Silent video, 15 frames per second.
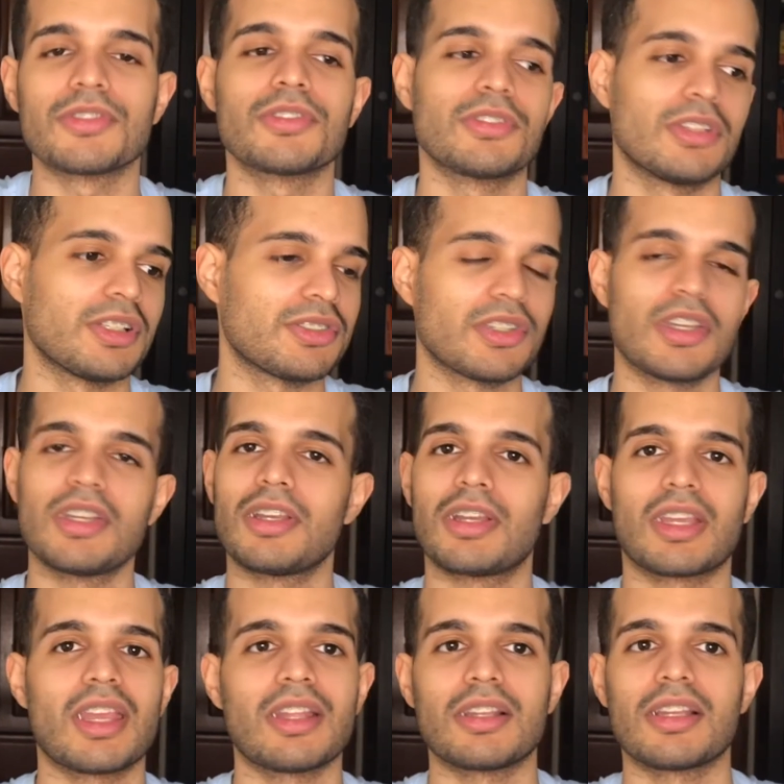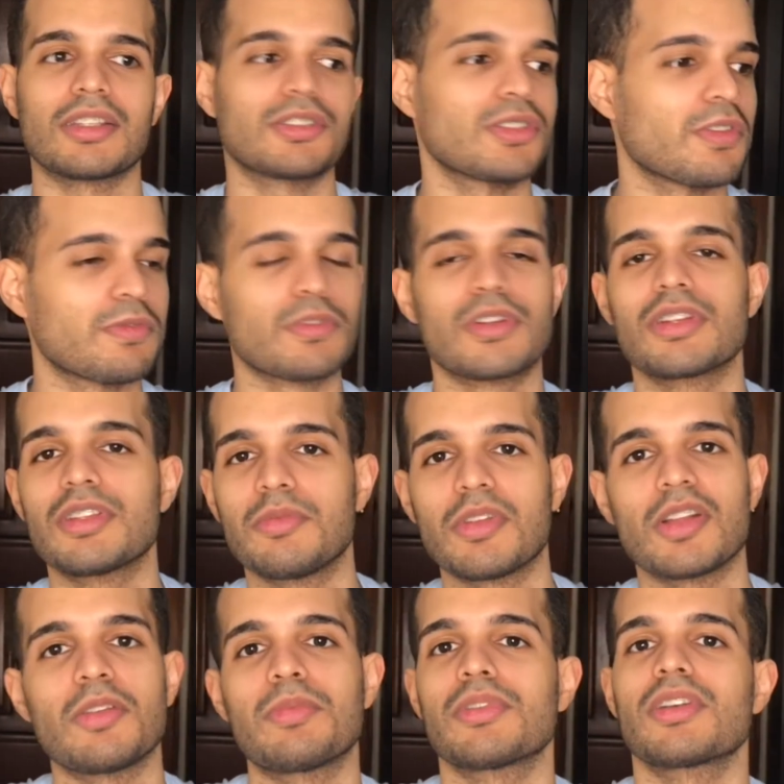Let's say again, like software
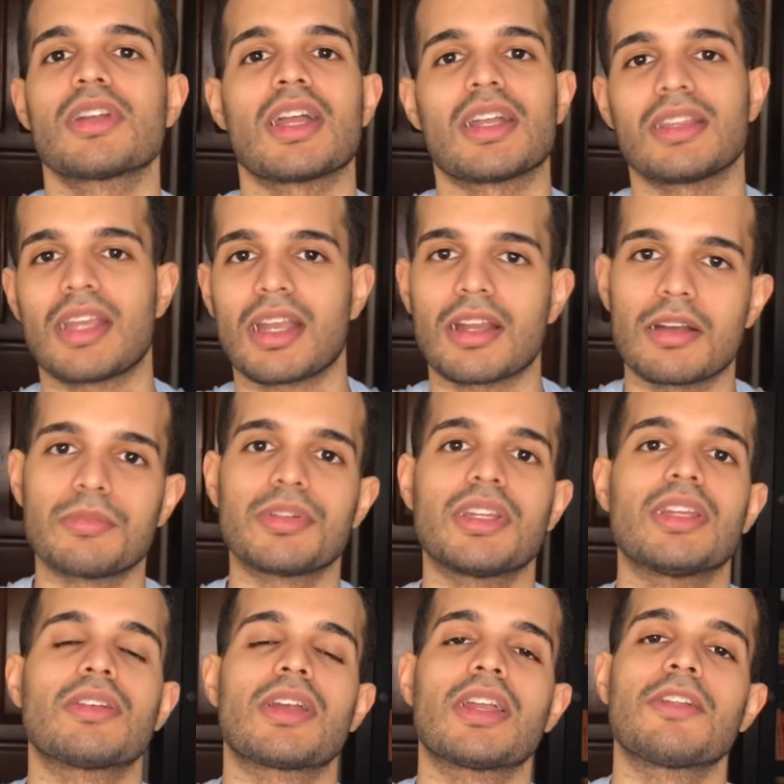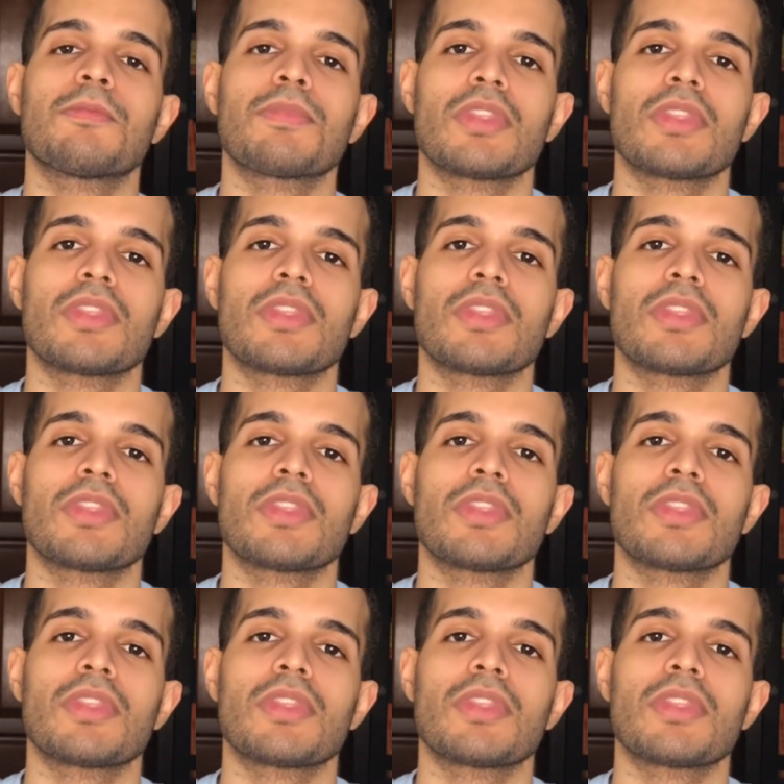developer at that company, right?